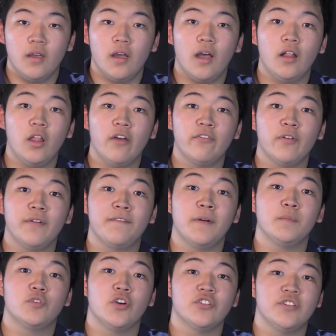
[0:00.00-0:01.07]
Hello everyone from
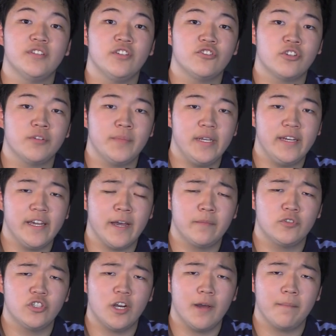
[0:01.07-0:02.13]
Trojan Digital Media, I'm
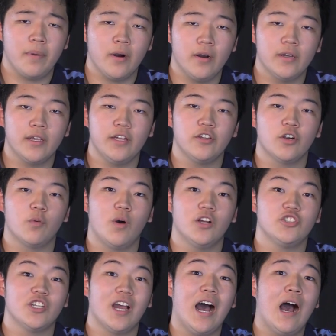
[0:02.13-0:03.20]
Sean Park and you're watching
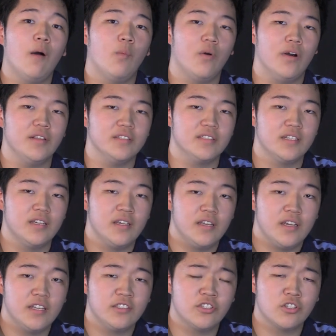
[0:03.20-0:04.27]
Hot Ones.
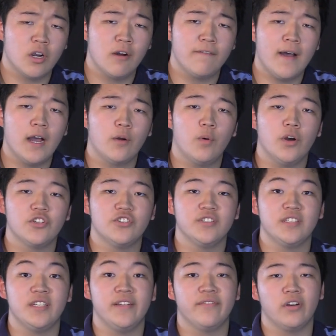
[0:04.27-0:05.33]
It's a show of hot questions and
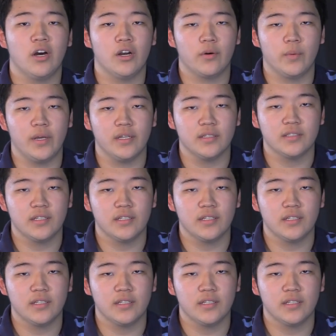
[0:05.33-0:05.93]
even hotter wings.